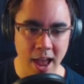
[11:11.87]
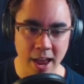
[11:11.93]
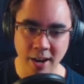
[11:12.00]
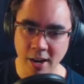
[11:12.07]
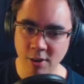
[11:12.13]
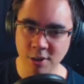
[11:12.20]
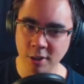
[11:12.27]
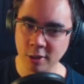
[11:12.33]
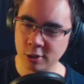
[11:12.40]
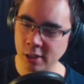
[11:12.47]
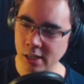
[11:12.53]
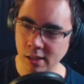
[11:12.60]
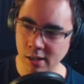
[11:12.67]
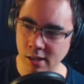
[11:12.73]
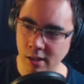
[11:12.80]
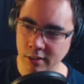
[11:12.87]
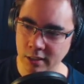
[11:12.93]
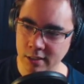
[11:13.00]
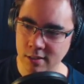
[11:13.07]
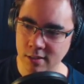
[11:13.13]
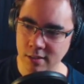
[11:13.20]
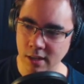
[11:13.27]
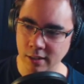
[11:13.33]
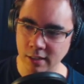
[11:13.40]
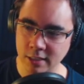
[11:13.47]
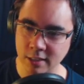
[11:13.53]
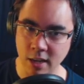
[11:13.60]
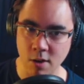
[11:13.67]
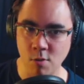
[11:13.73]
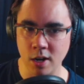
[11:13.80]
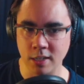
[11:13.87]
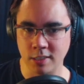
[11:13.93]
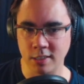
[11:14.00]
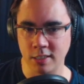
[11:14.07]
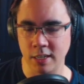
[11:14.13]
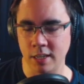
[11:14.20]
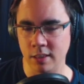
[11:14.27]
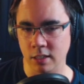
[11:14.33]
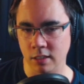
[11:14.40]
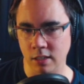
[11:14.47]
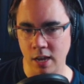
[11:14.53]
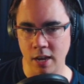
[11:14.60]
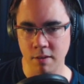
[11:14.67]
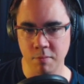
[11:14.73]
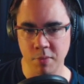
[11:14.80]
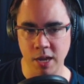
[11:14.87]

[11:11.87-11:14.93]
And I don't usually click on these unless I want to see the light